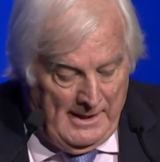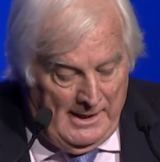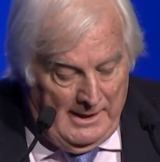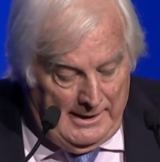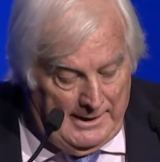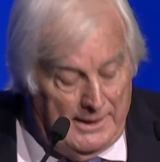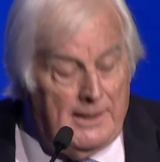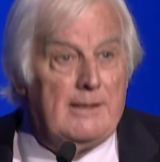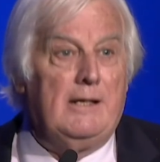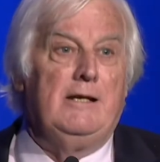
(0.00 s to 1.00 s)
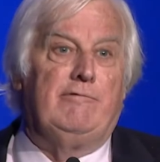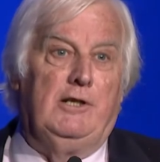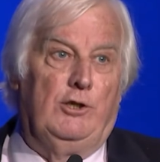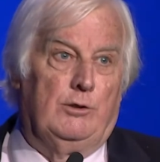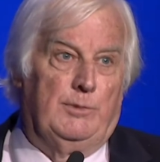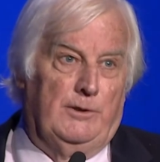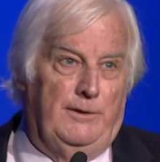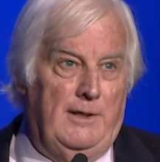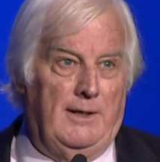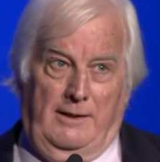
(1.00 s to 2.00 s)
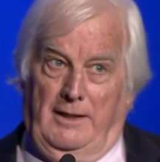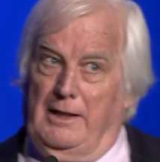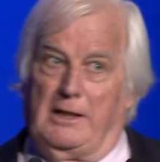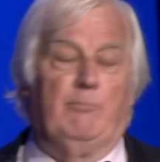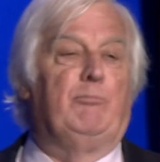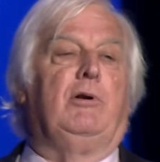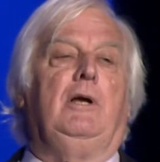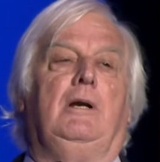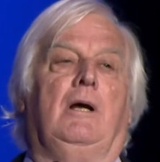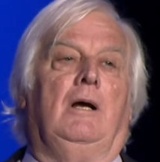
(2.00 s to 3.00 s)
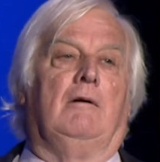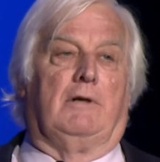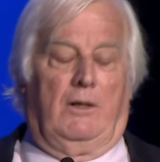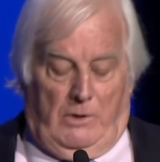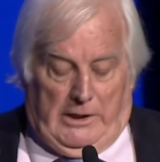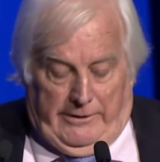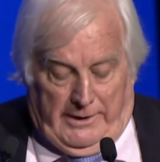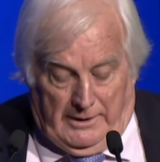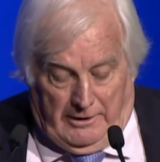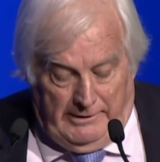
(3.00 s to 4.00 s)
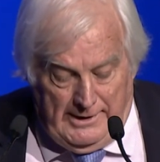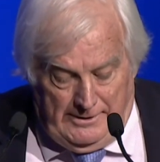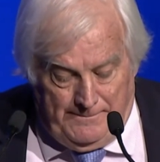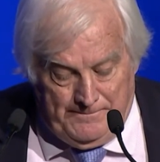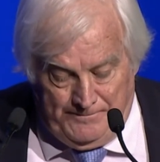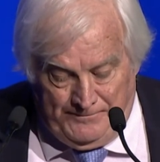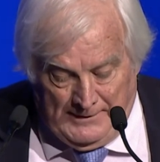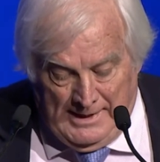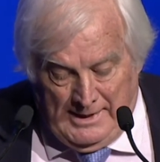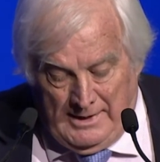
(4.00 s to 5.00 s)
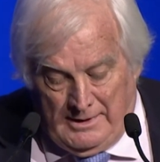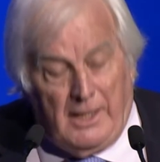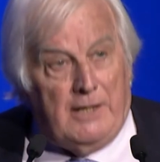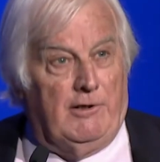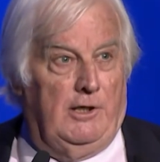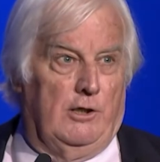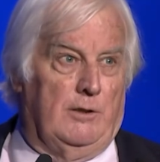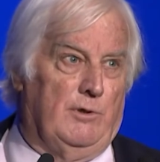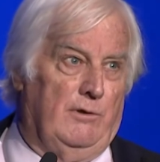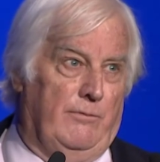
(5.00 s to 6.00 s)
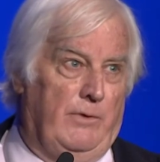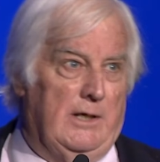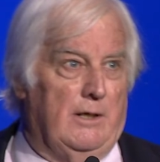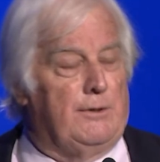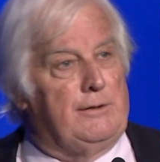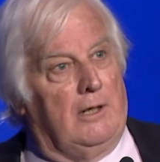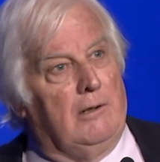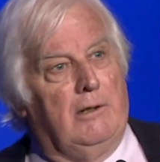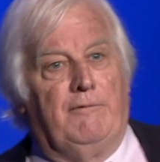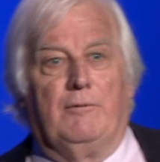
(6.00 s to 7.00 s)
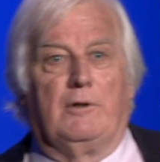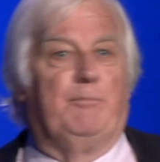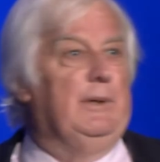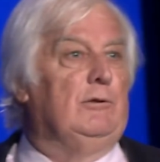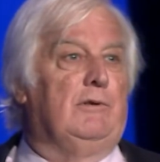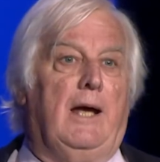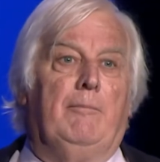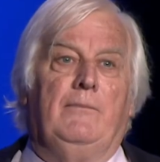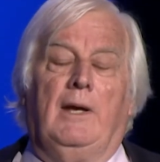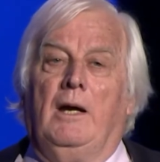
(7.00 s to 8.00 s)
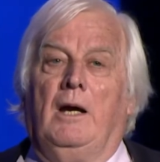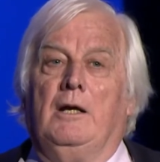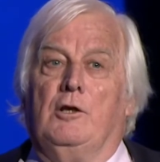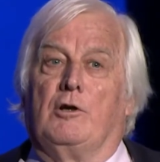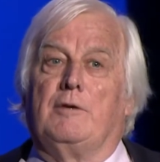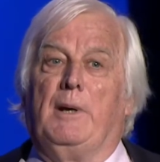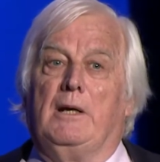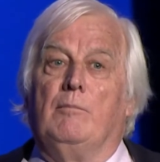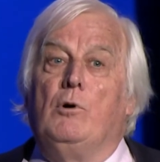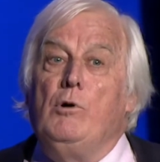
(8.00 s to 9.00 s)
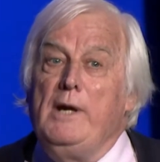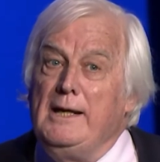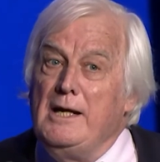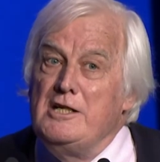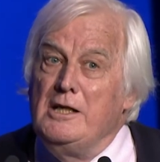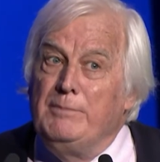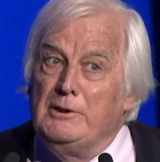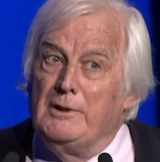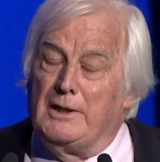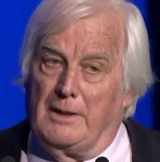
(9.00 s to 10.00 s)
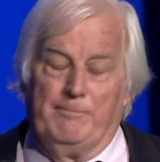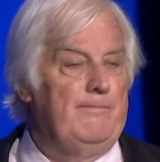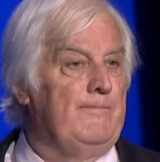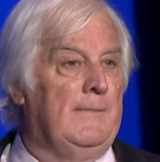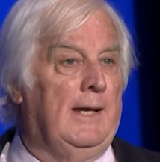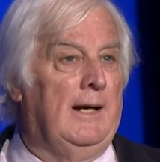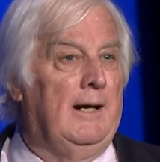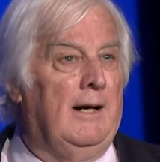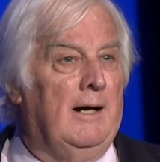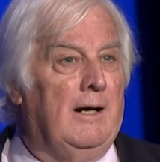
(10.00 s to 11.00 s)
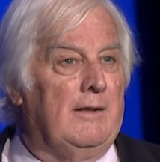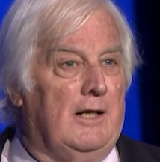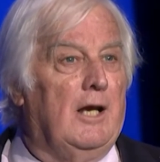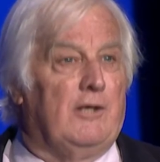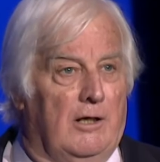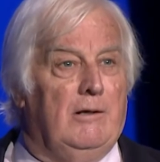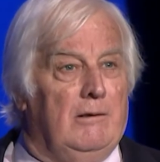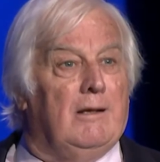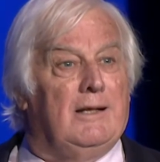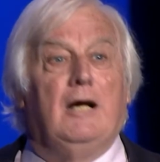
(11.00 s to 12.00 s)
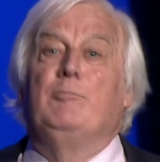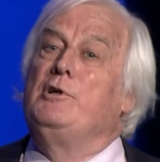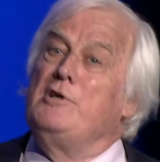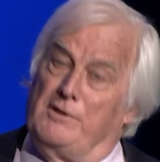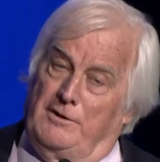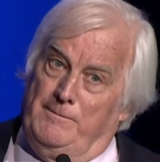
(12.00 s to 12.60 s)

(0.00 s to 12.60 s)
Now, these renewables need a complete rewiring of the grid. These renewables, wind and solar, if you want to build them, you expend more energy in building them than you do that they'll produce.